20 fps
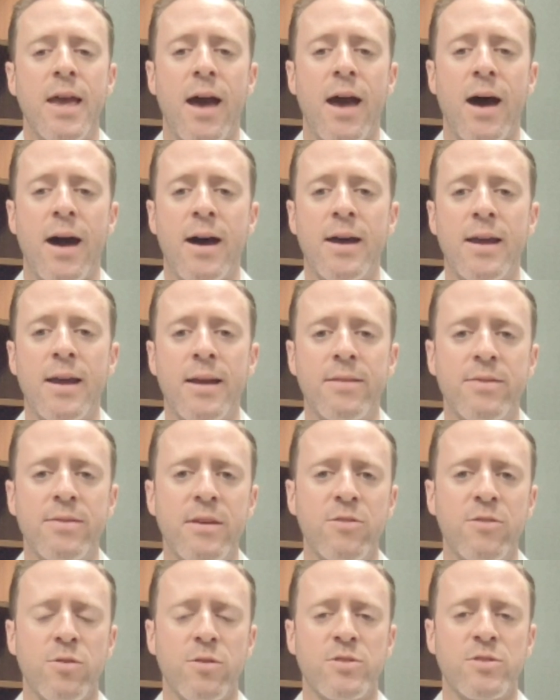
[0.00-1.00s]
uh, and
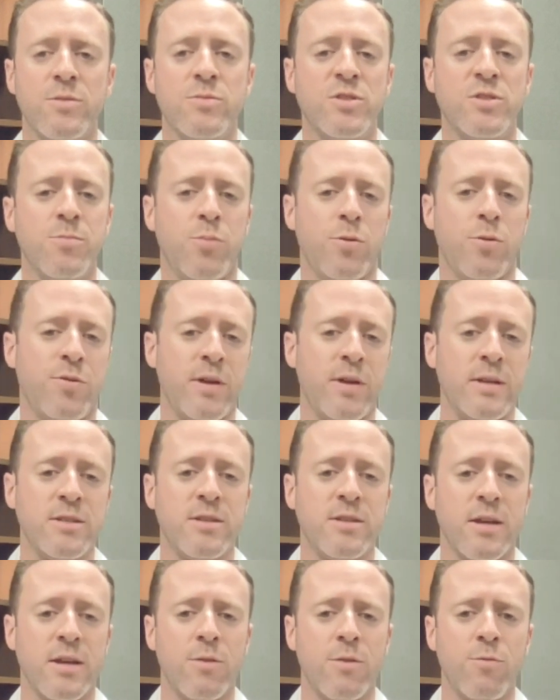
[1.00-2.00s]
these are some simple things
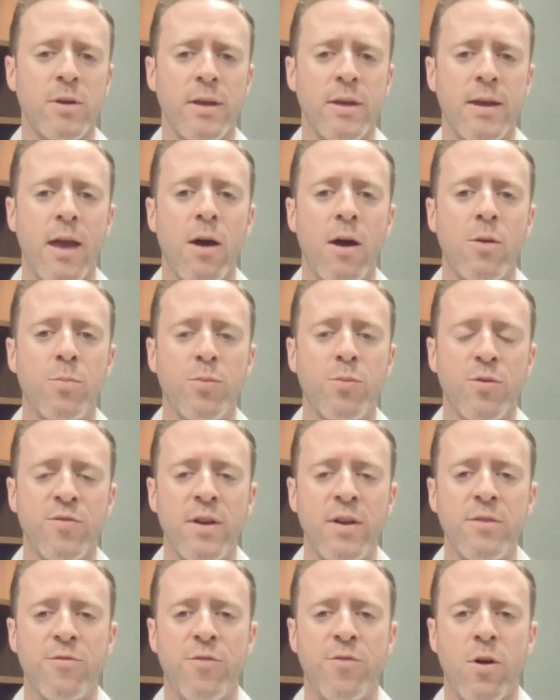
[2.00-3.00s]
that can really help
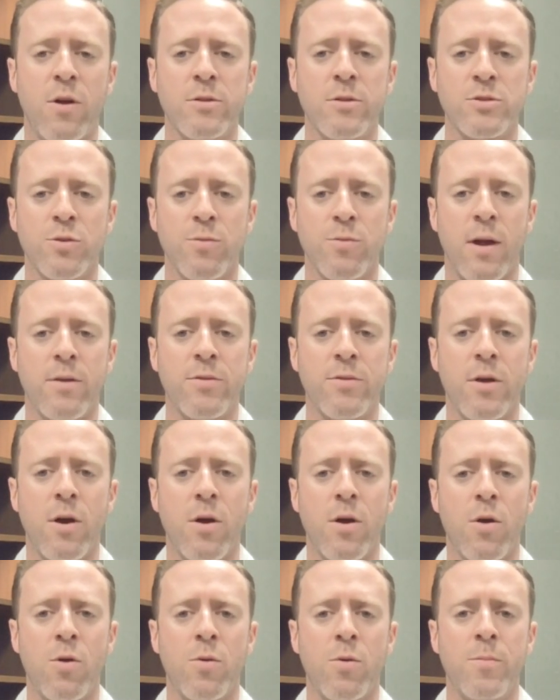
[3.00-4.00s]
prevent falls around the
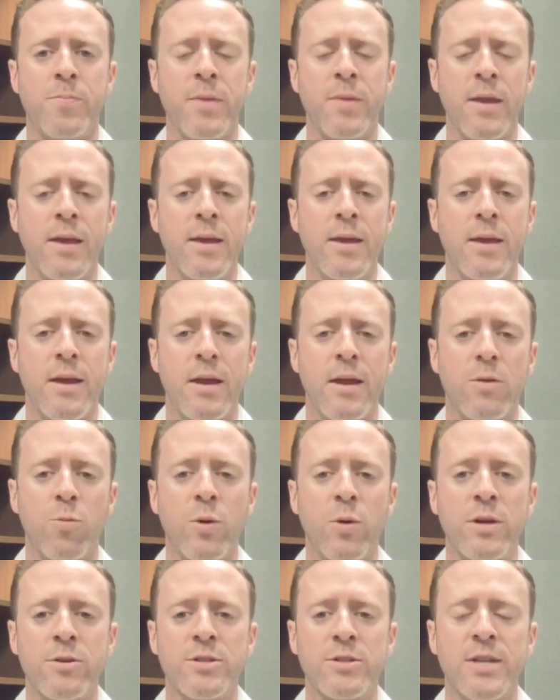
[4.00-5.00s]
home. In
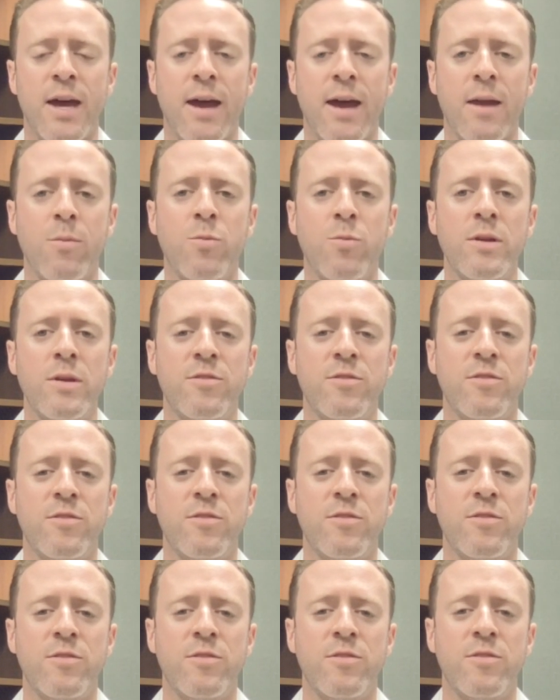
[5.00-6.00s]
wintertime, we see
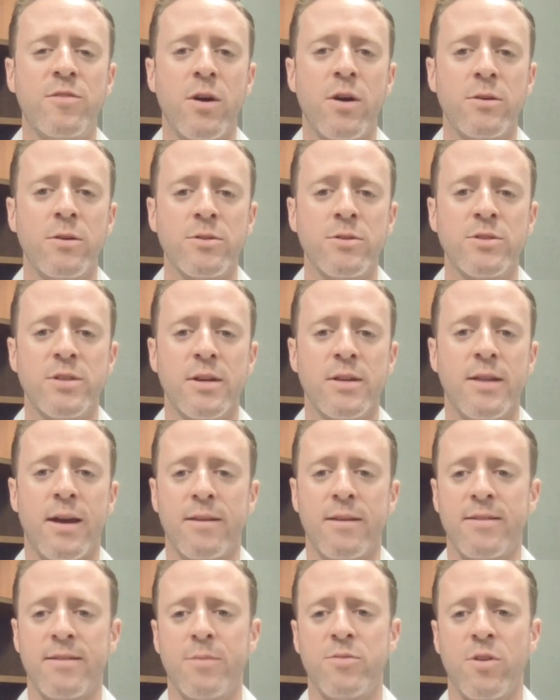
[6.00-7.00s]
falls a lot of
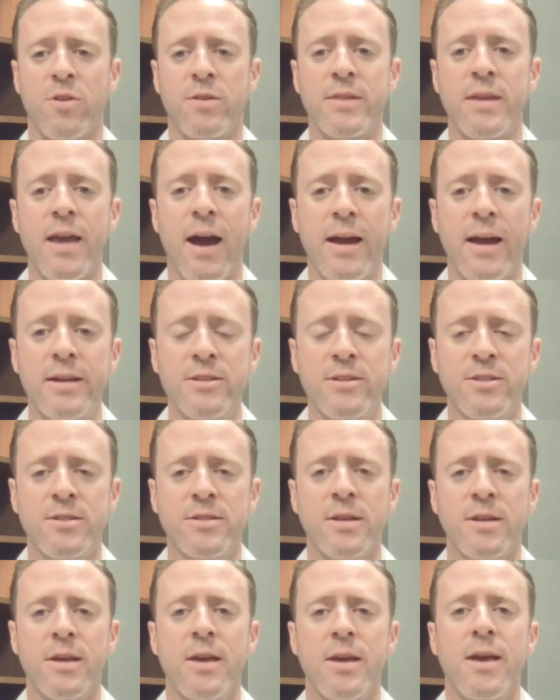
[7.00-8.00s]
times on the
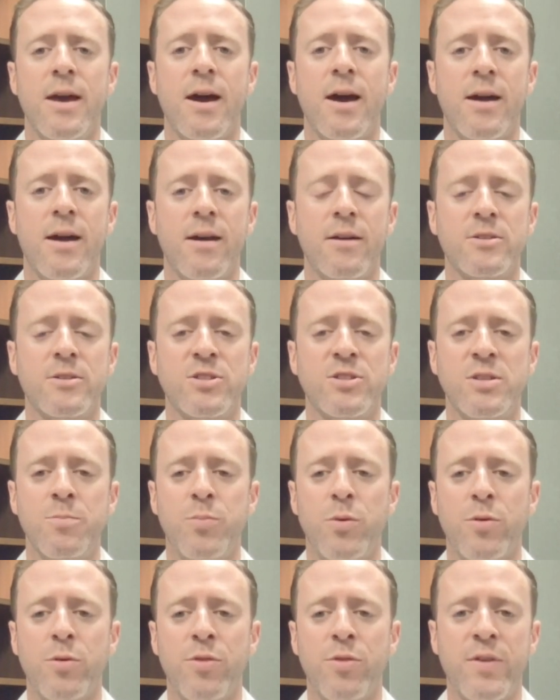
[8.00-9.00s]
ice. Uh, a
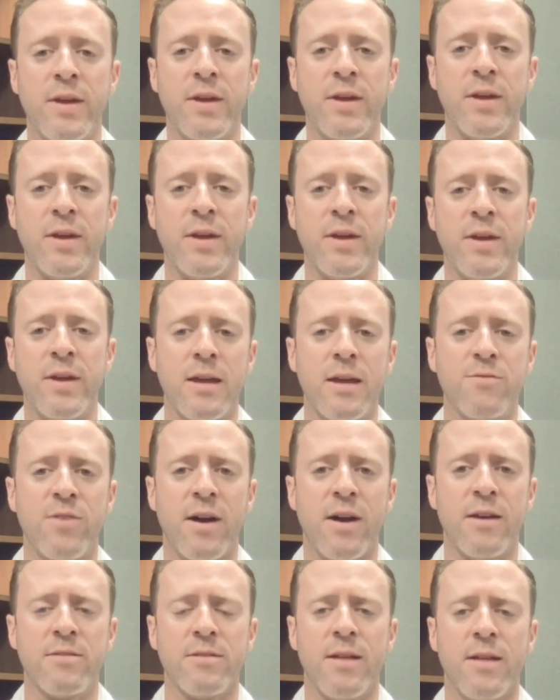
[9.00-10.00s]
simple thing that I
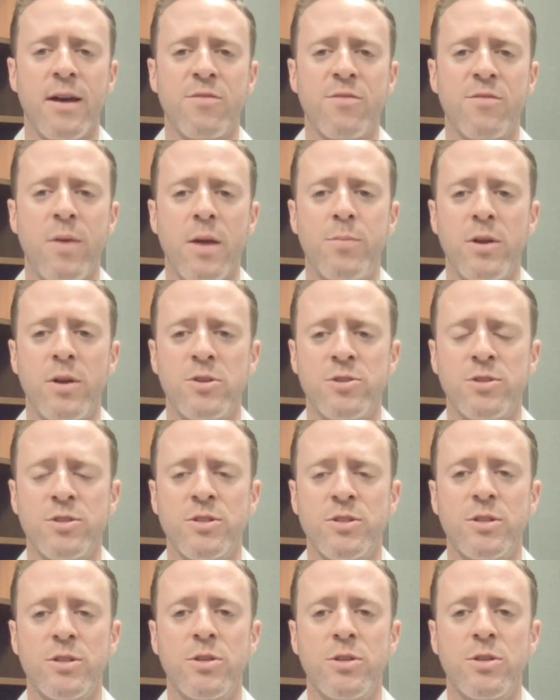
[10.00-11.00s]
advise a lot of my patients
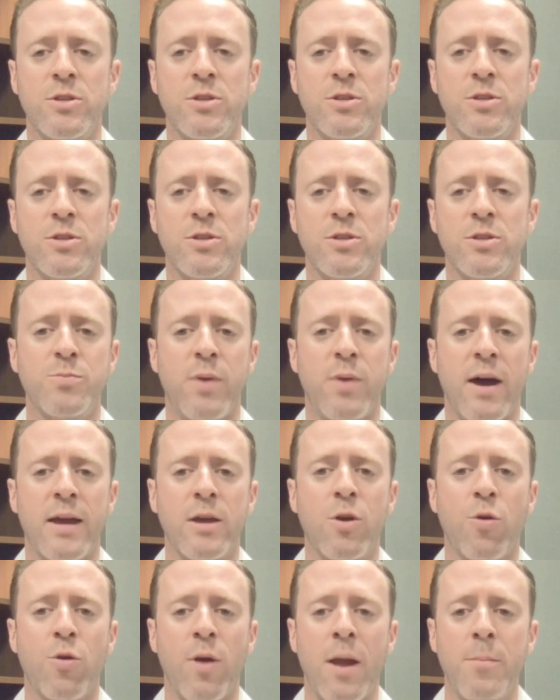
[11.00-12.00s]
to do is buy
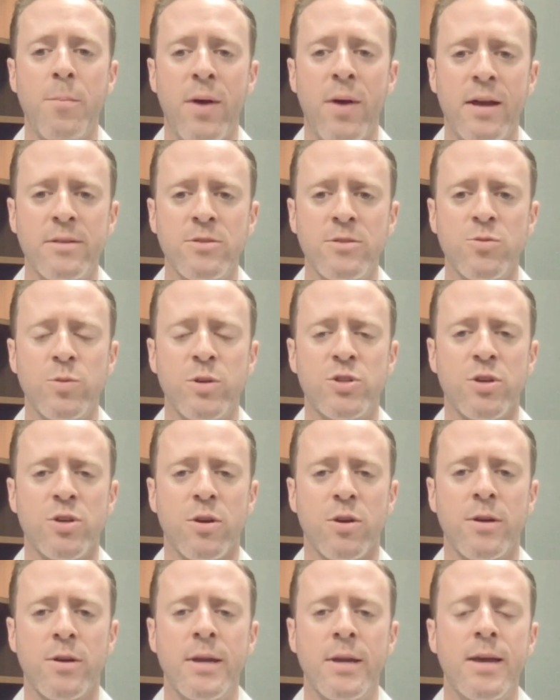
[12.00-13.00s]
crampons, which
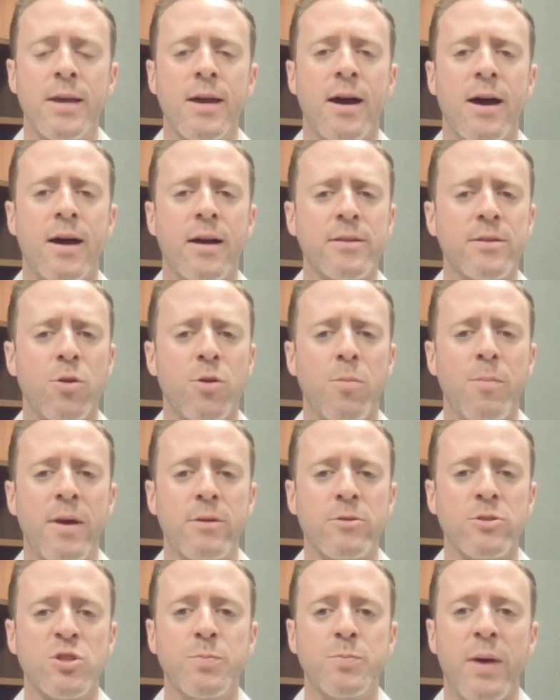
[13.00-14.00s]
are uh, little metal
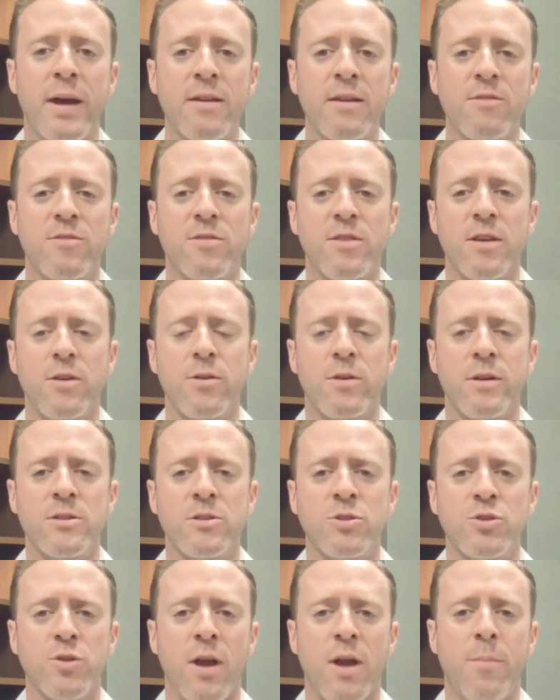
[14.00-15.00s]
spikes that you can
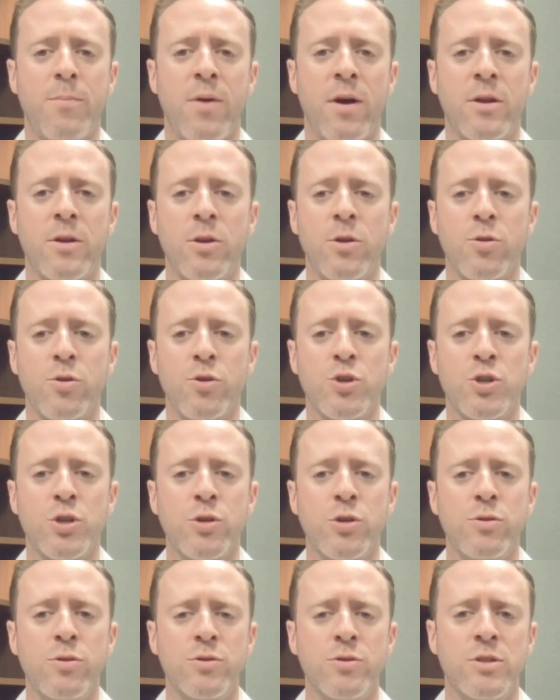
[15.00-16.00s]
strap onto your
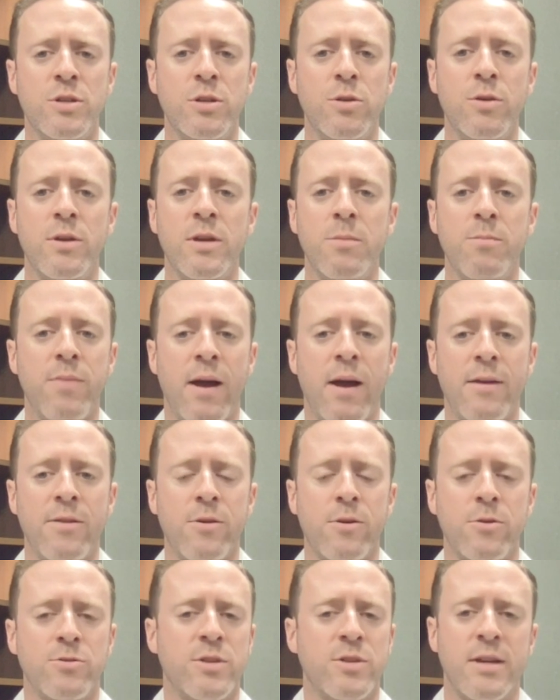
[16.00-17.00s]
shoes, and you can buy
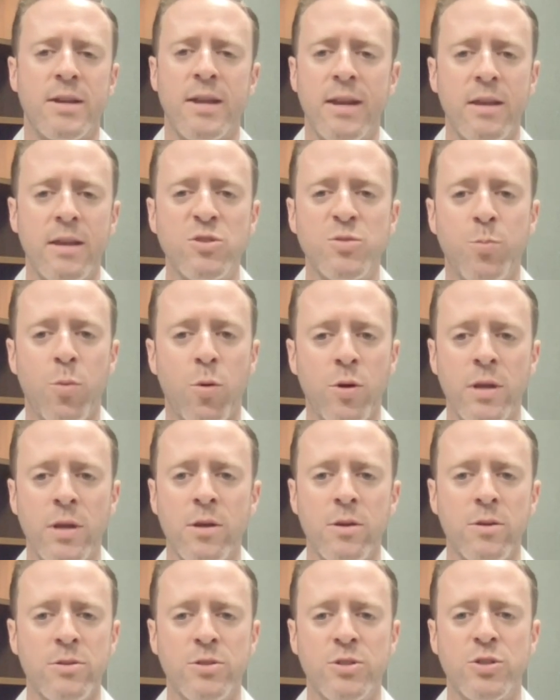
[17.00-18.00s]
those at any sporting
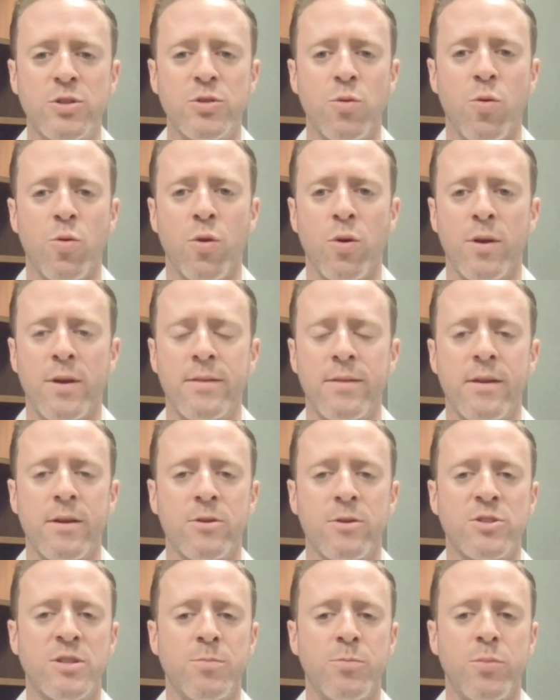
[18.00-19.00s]
goods store. And they're
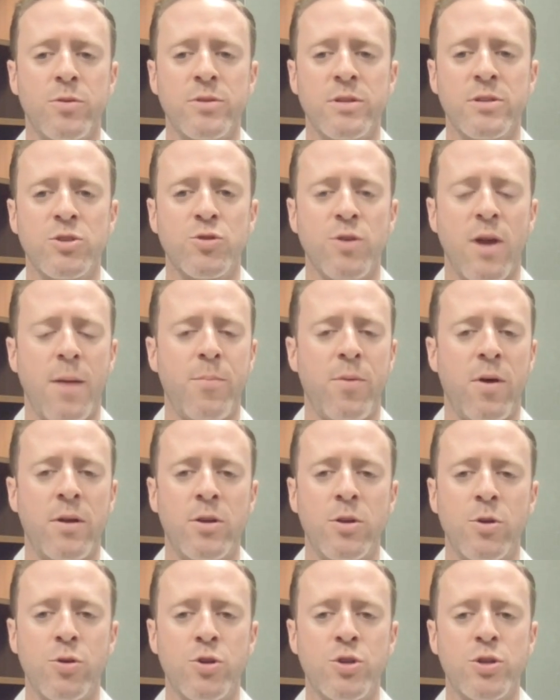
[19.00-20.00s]
simple to strap onto
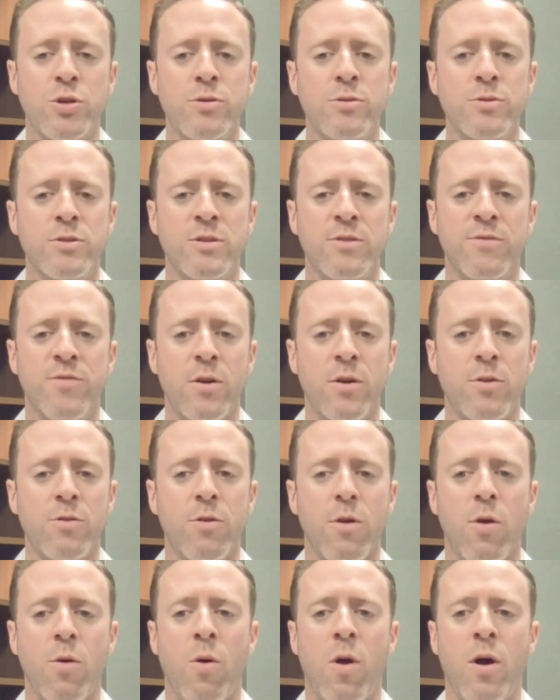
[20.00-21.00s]
your shoes and
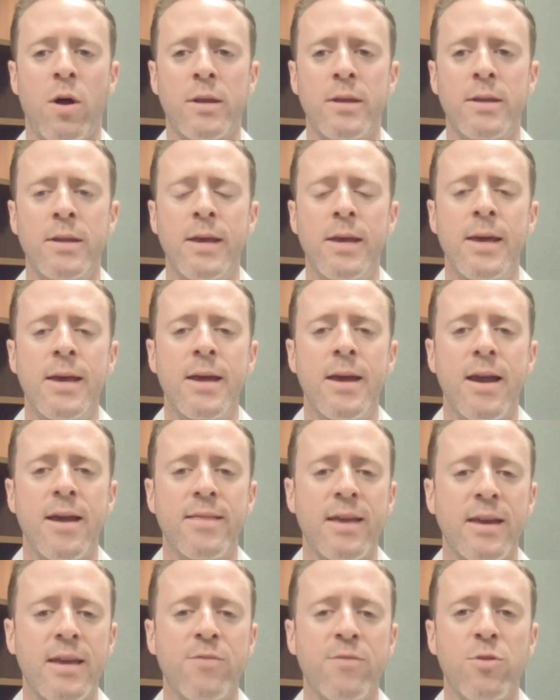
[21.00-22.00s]
Velcro on, and
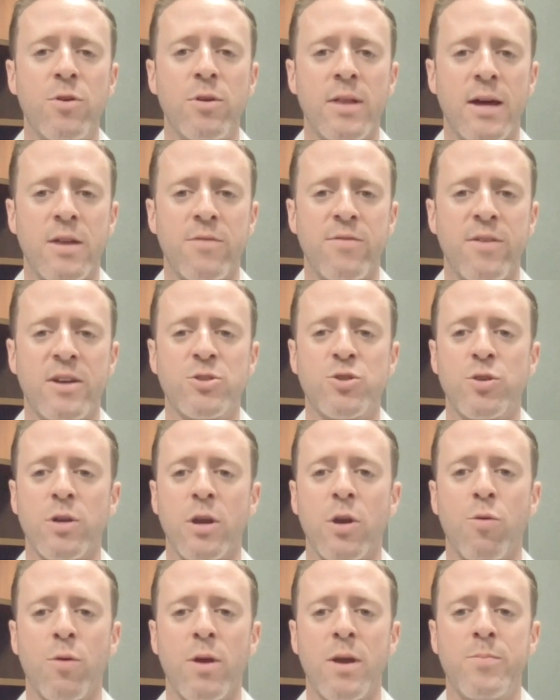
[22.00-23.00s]
they give you a lot of extra
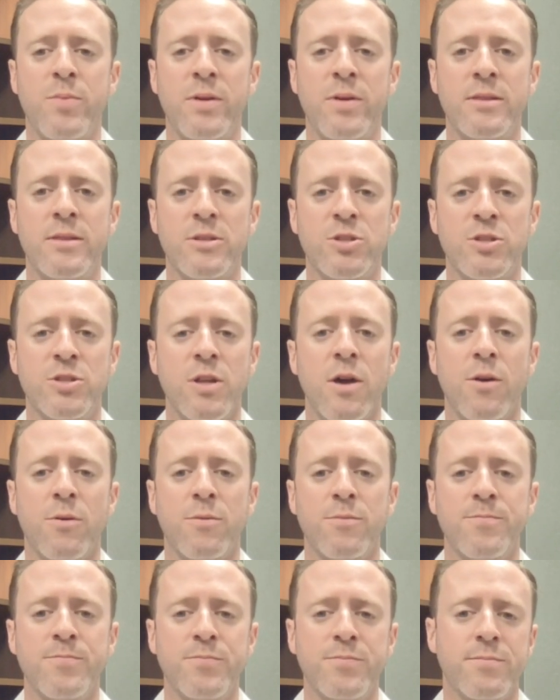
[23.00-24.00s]
grip in the
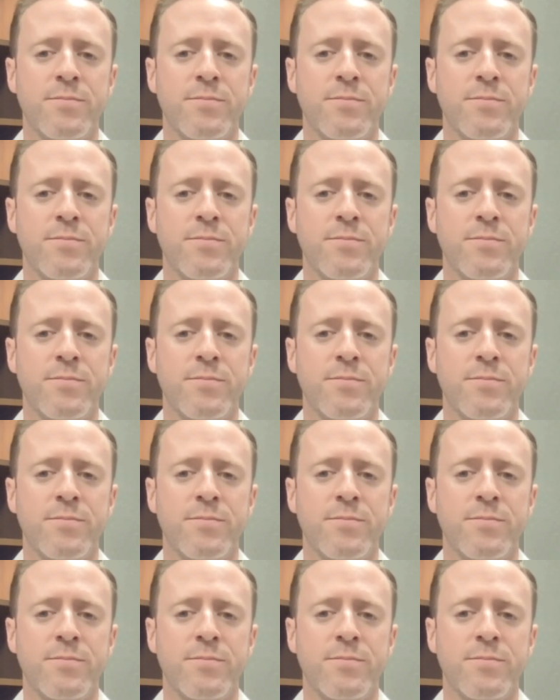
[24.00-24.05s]
snow.